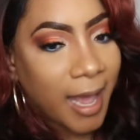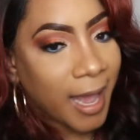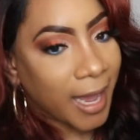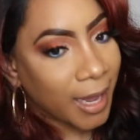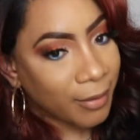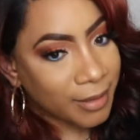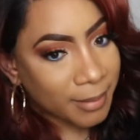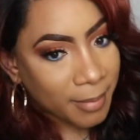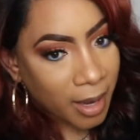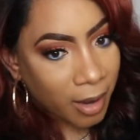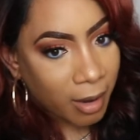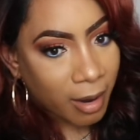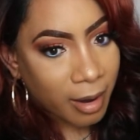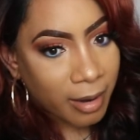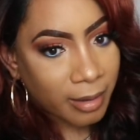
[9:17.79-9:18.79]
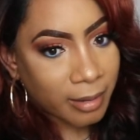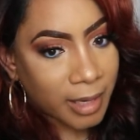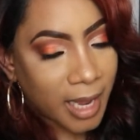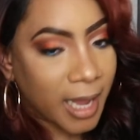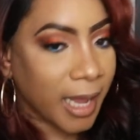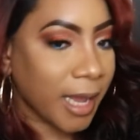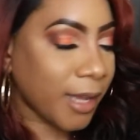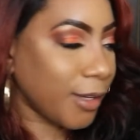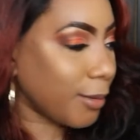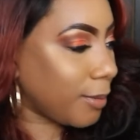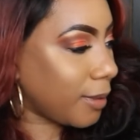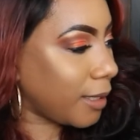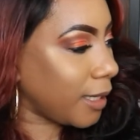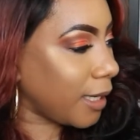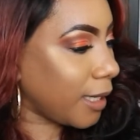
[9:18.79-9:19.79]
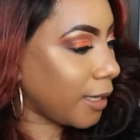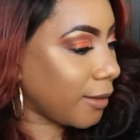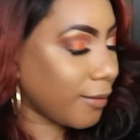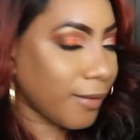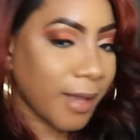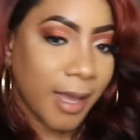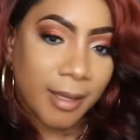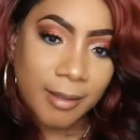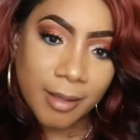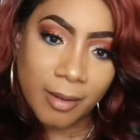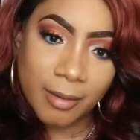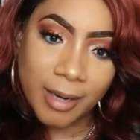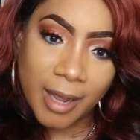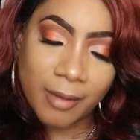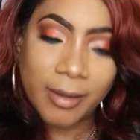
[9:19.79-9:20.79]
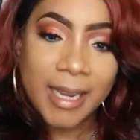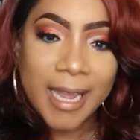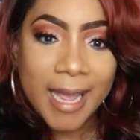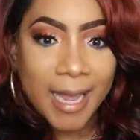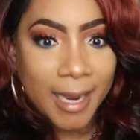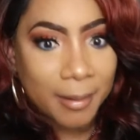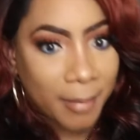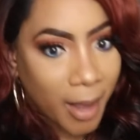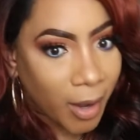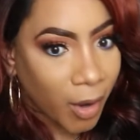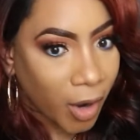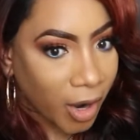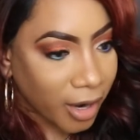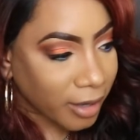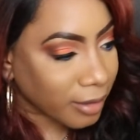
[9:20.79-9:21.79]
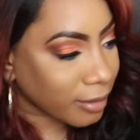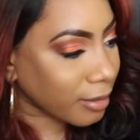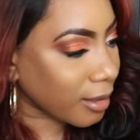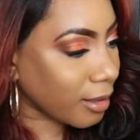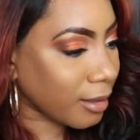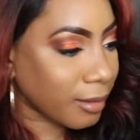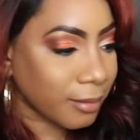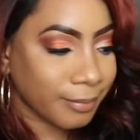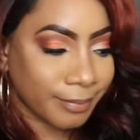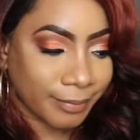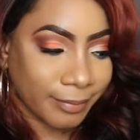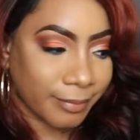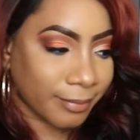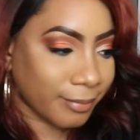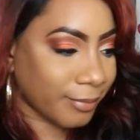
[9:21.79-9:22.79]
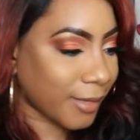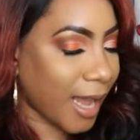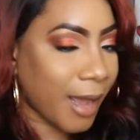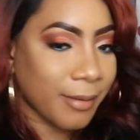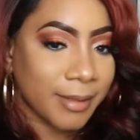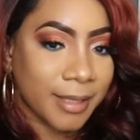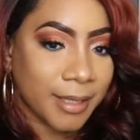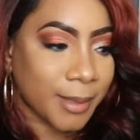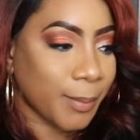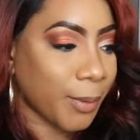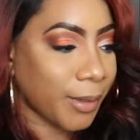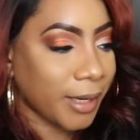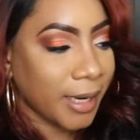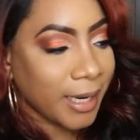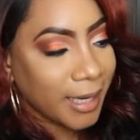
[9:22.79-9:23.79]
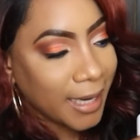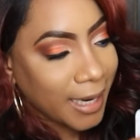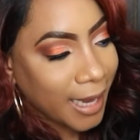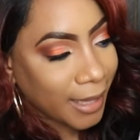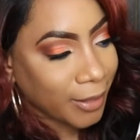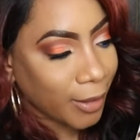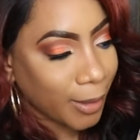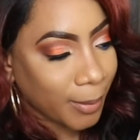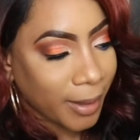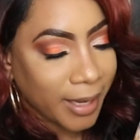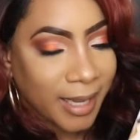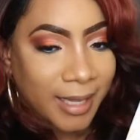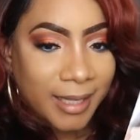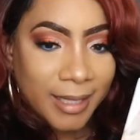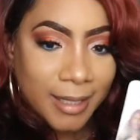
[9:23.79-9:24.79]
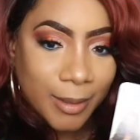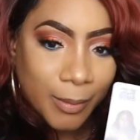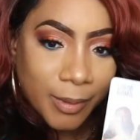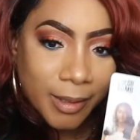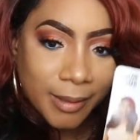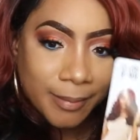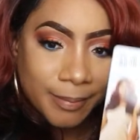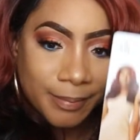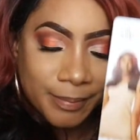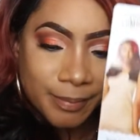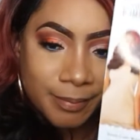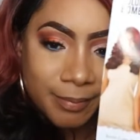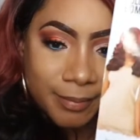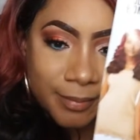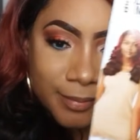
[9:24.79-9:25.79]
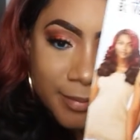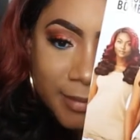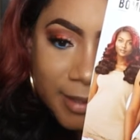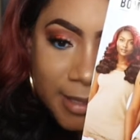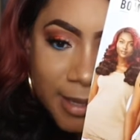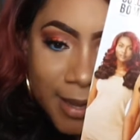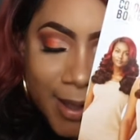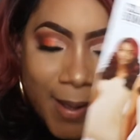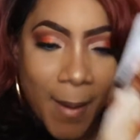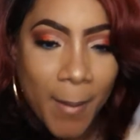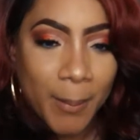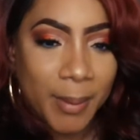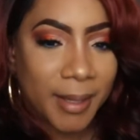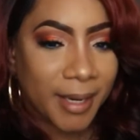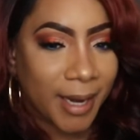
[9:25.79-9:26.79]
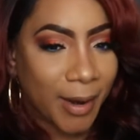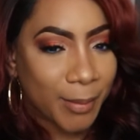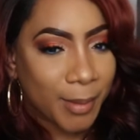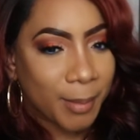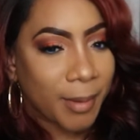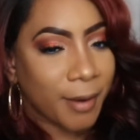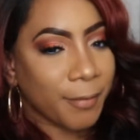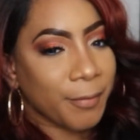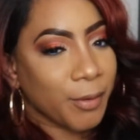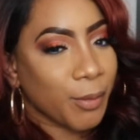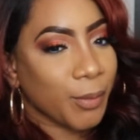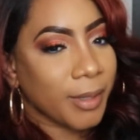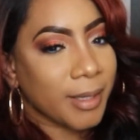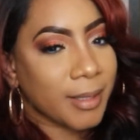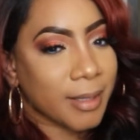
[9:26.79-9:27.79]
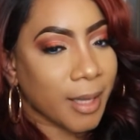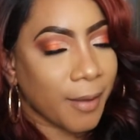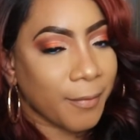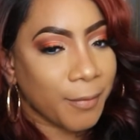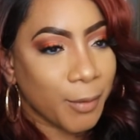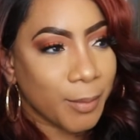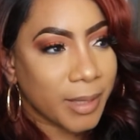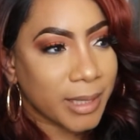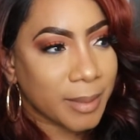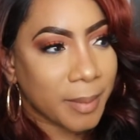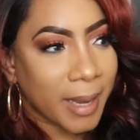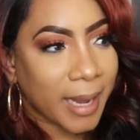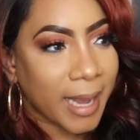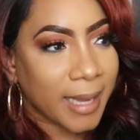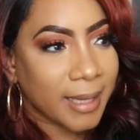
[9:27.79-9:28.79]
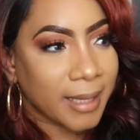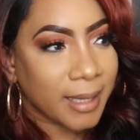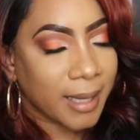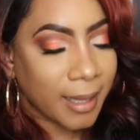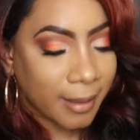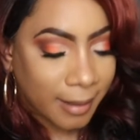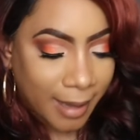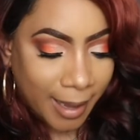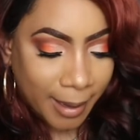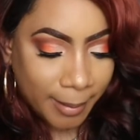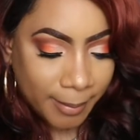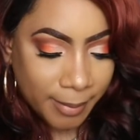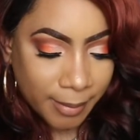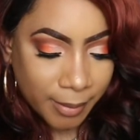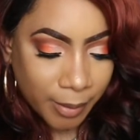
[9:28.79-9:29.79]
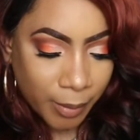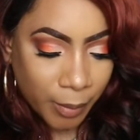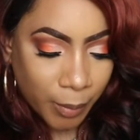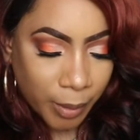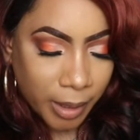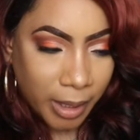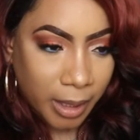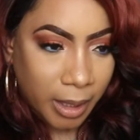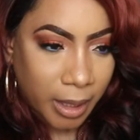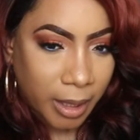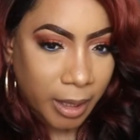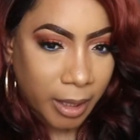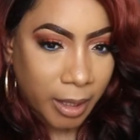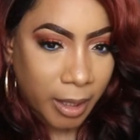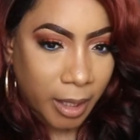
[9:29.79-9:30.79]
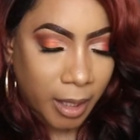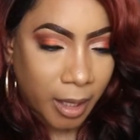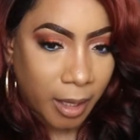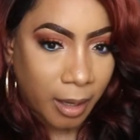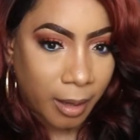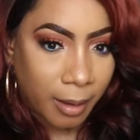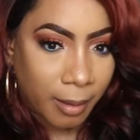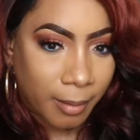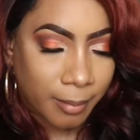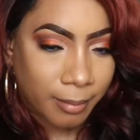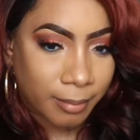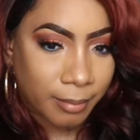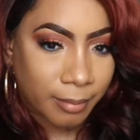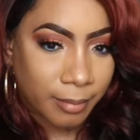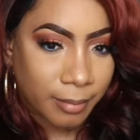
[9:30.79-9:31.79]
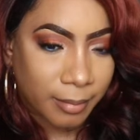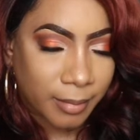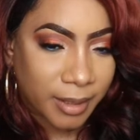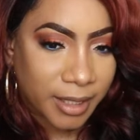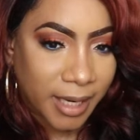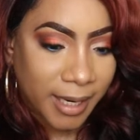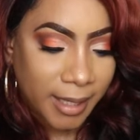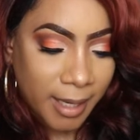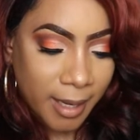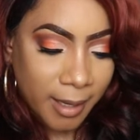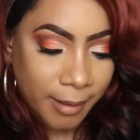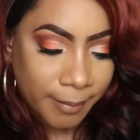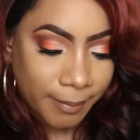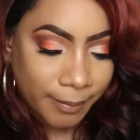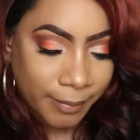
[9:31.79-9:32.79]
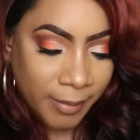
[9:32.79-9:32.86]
It was in my cart, and can you believe it sold out in my cart, girl? I was disappointed. And then I thought about getting this one, but then I remember a few months back, I did a collab with Jaden.